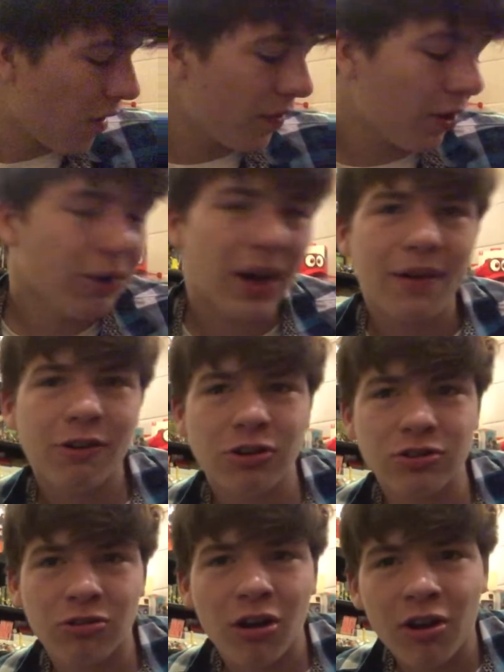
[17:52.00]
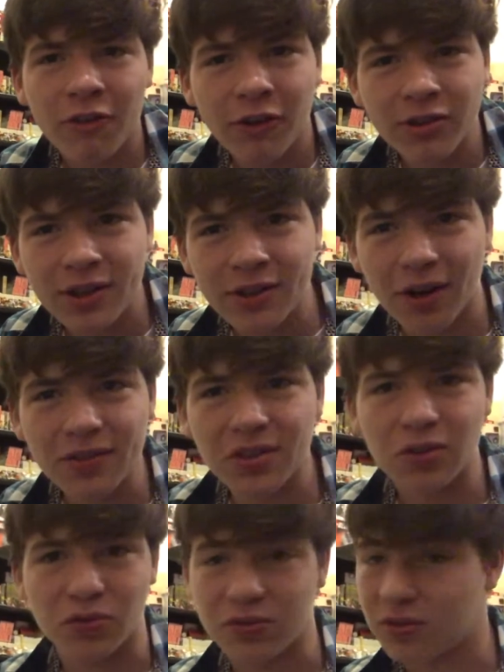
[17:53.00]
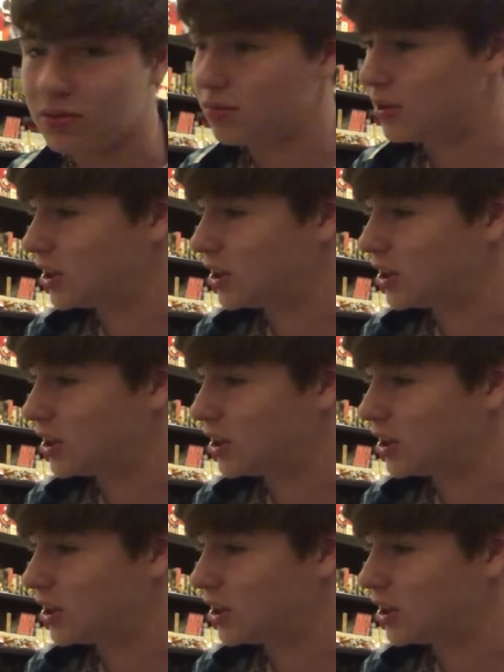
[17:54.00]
now we have a controller of all the consoles.